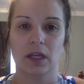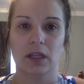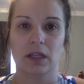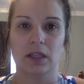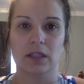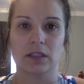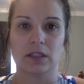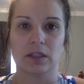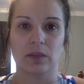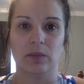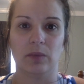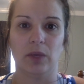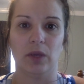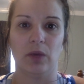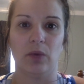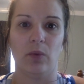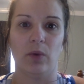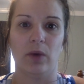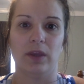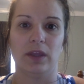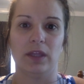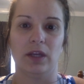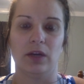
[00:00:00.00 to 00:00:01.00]
This could be
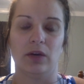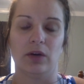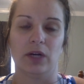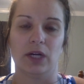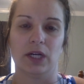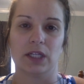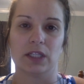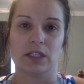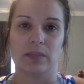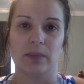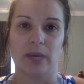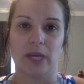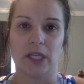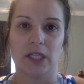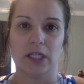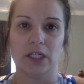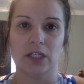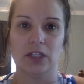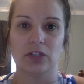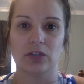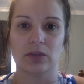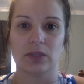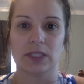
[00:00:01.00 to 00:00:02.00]
what they were
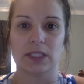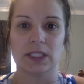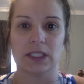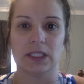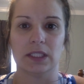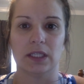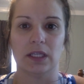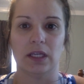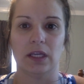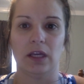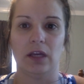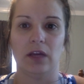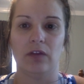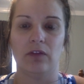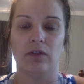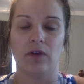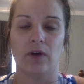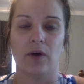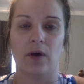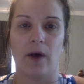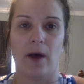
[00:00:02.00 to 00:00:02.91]
expecting to receive.